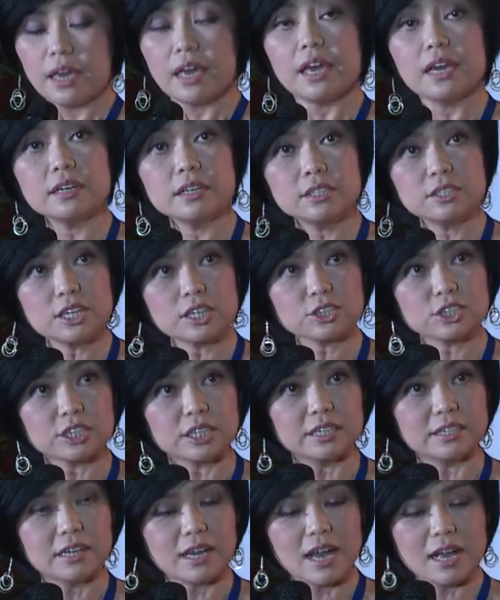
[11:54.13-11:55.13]
In
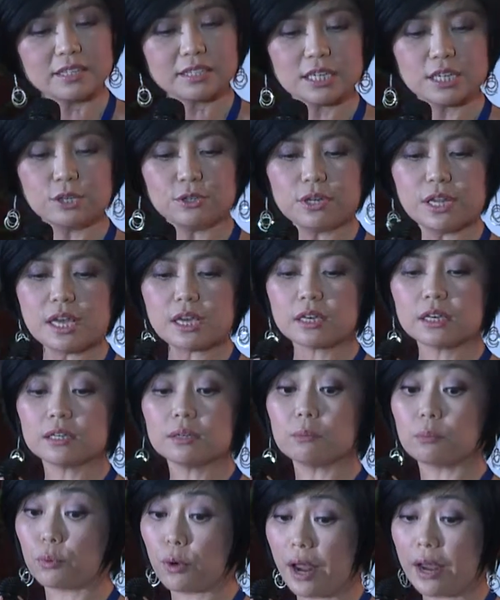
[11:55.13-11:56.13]
addition, as a unique
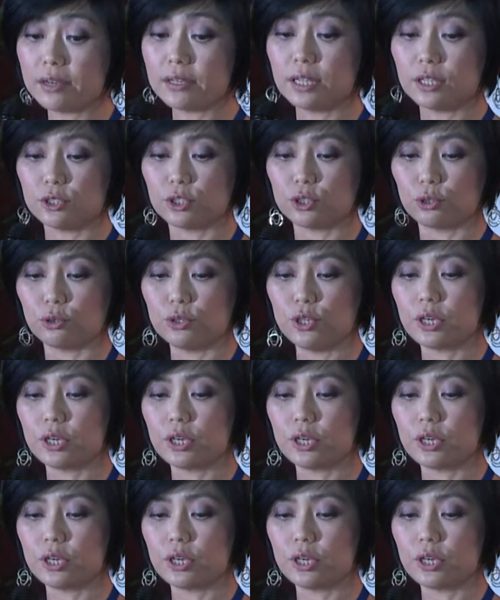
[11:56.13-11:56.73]
branding tool,